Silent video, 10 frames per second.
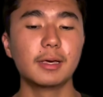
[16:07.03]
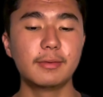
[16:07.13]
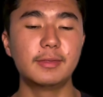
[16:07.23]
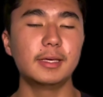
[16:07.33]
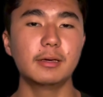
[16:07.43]

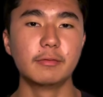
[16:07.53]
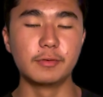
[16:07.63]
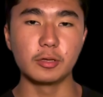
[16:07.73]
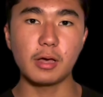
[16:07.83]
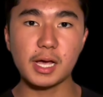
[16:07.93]
the
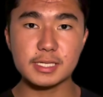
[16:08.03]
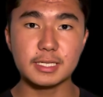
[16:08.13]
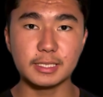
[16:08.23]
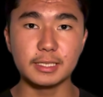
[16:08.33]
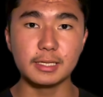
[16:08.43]

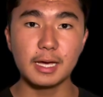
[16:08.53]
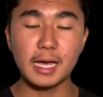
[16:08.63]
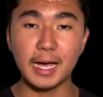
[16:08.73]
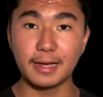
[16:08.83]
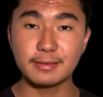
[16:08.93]
velocity
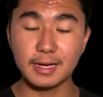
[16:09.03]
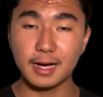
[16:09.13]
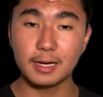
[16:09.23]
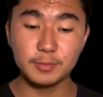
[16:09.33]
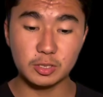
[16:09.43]
at
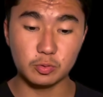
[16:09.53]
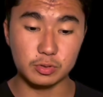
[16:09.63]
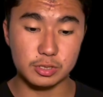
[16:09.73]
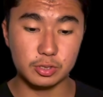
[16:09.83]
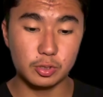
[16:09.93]
time
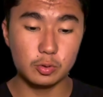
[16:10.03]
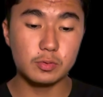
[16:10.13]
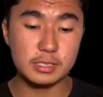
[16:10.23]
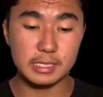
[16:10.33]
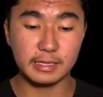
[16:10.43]
equals 2
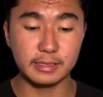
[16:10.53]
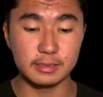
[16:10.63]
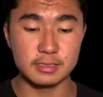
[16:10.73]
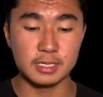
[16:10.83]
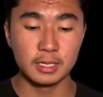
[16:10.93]
seconds,